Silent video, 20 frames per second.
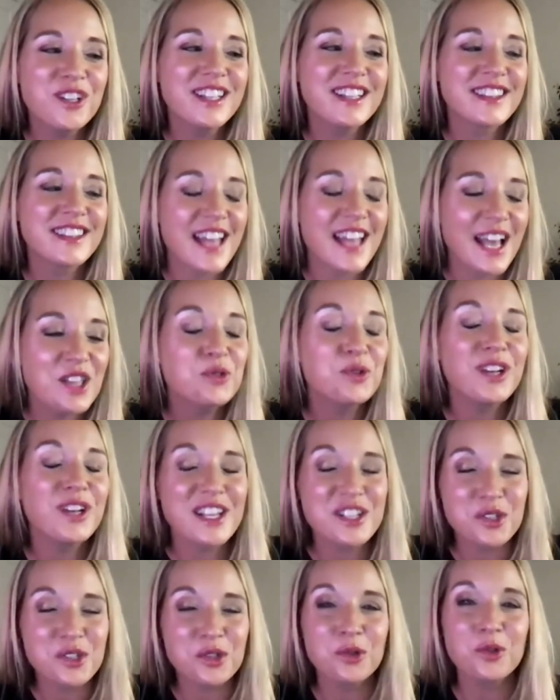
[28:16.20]
That's what I
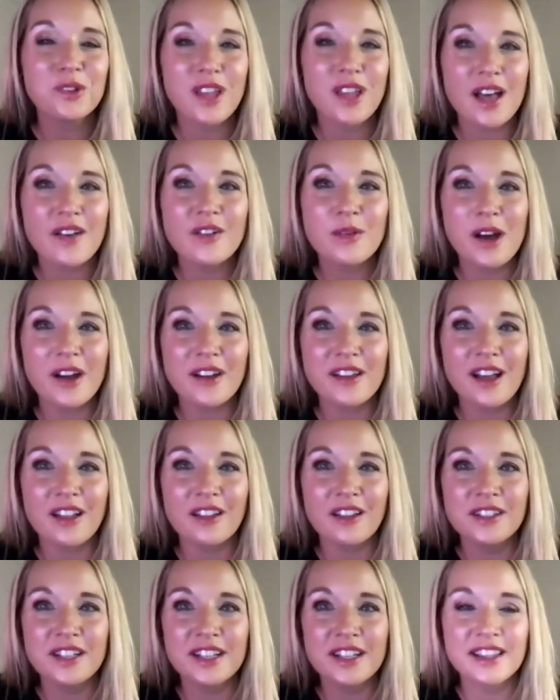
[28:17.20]
do love about
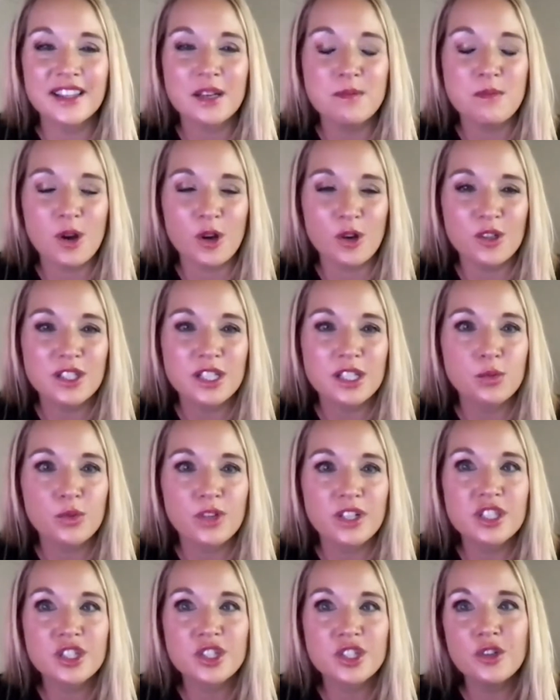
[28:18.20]
Yellowdig the most, is when
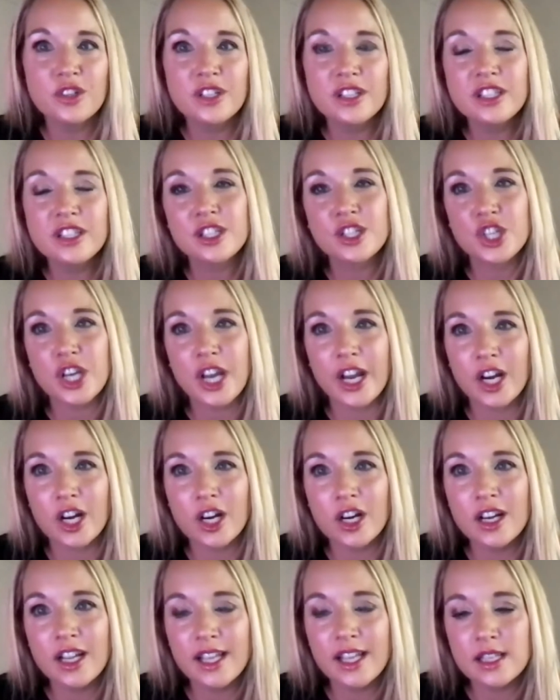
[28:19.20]
students
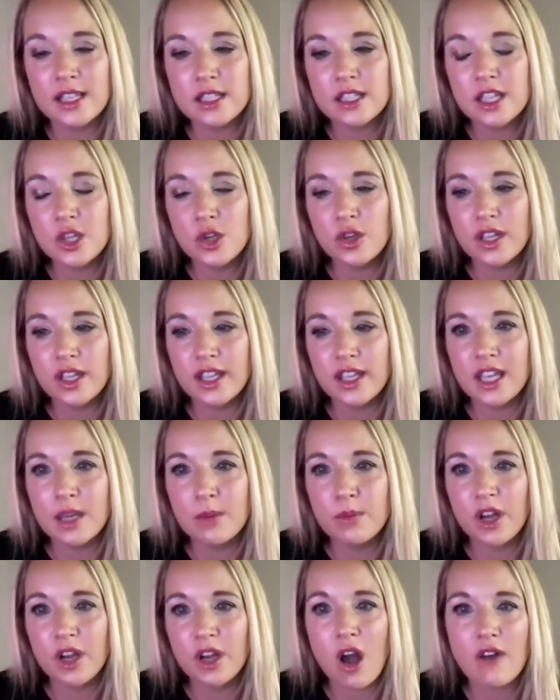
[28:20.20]
share, you can keep
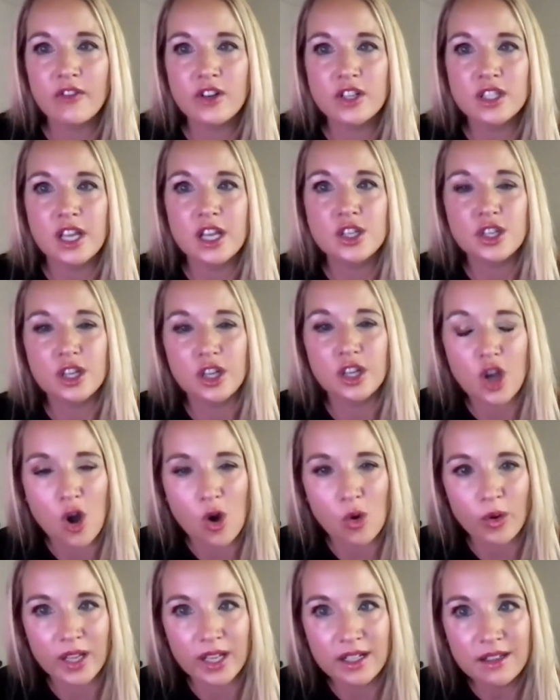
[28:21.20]
a conversation
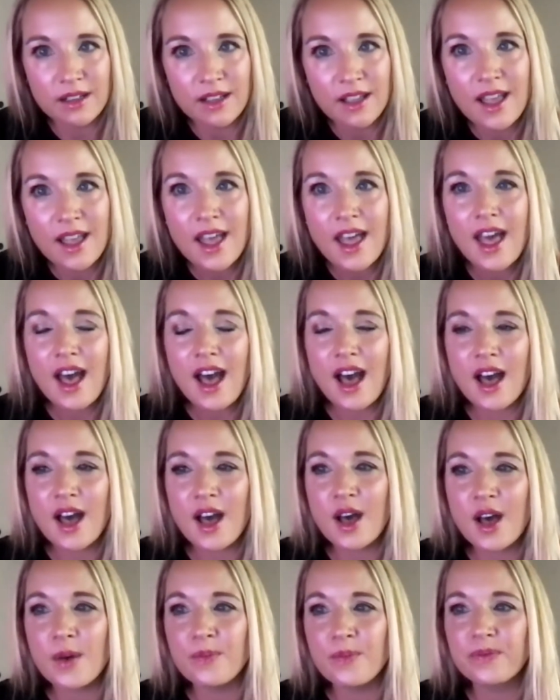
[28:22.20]
going.
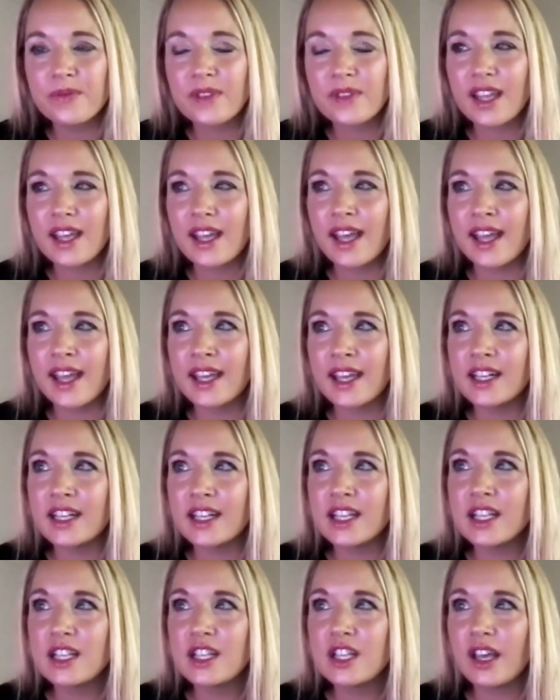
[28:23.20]

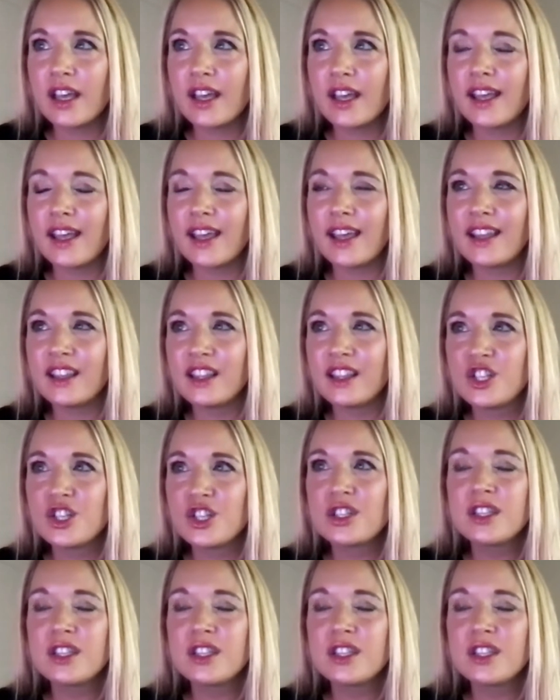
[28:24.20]
And just